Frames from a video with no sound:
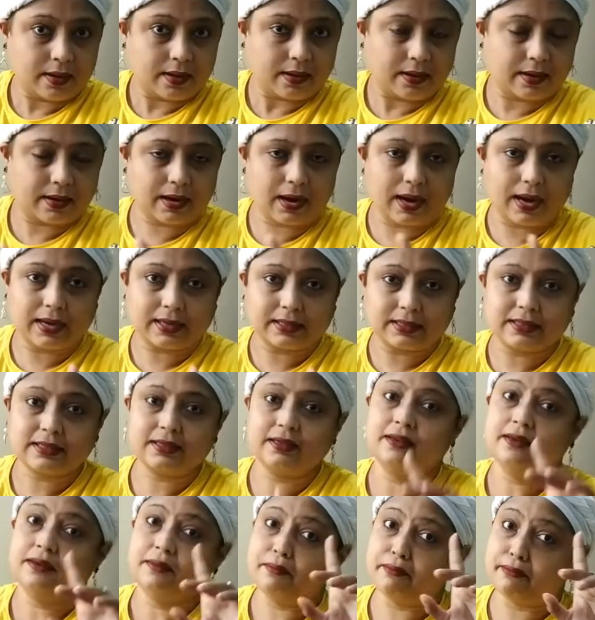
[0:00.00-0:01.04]
Can't,
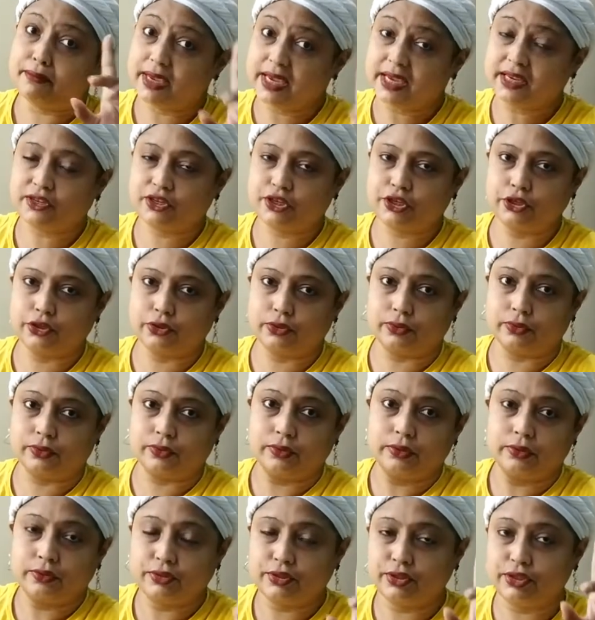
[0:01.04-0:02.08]
make sure
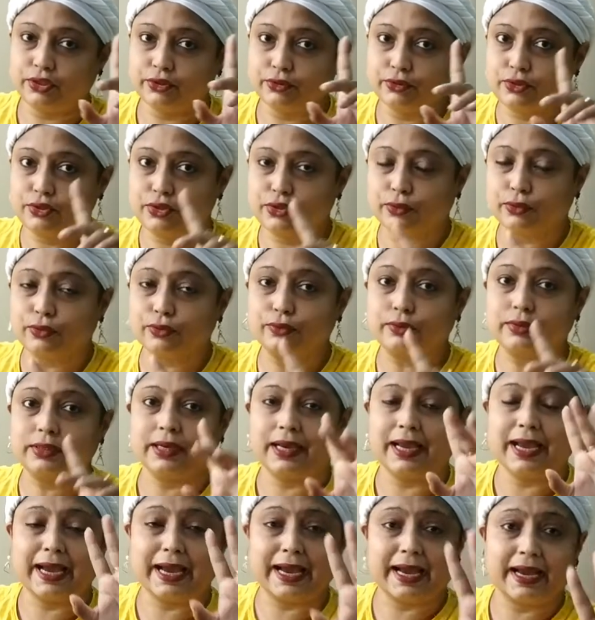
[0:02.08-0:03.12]
you don't
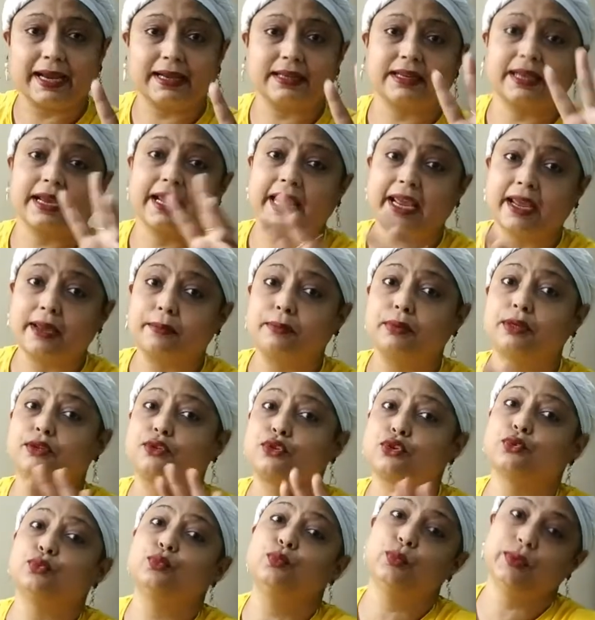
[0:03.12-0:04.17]
add able
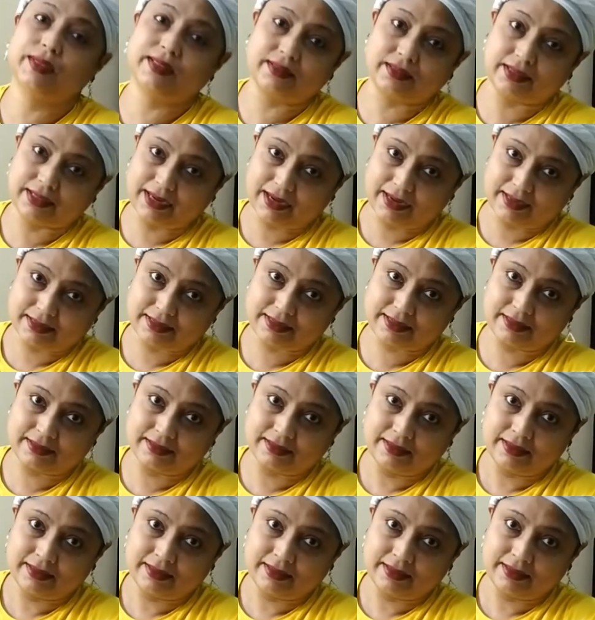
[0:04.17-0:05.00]
to with can't.